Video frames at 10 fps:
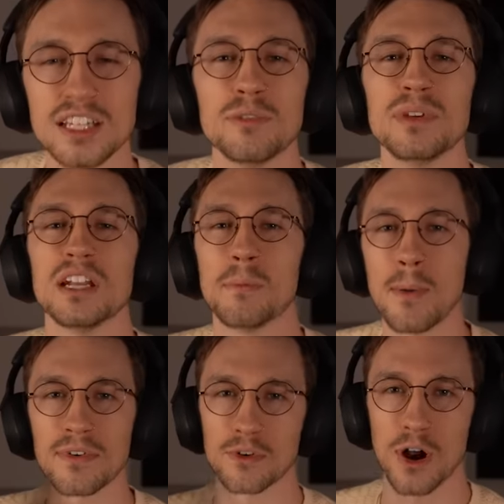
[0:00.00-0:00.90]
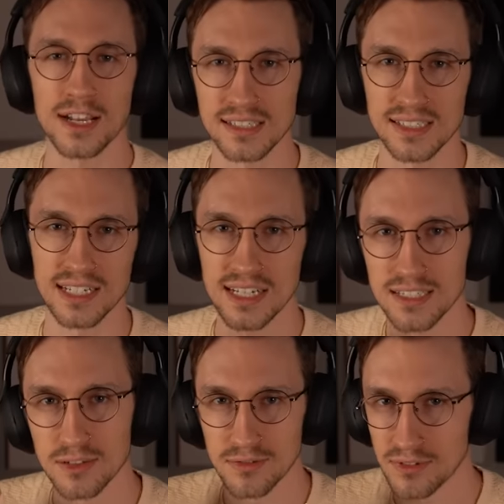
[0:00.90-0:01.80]
gonna be in a moment of crisis. He needs
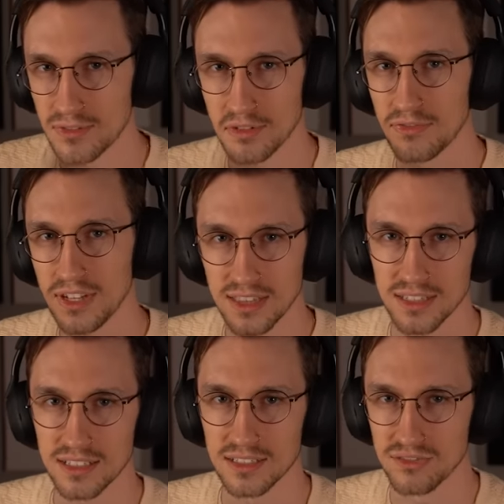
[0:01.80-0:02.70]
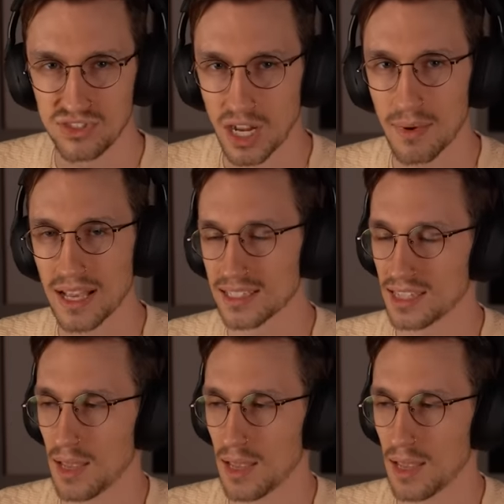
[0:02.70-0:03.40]
to defeat the dumbass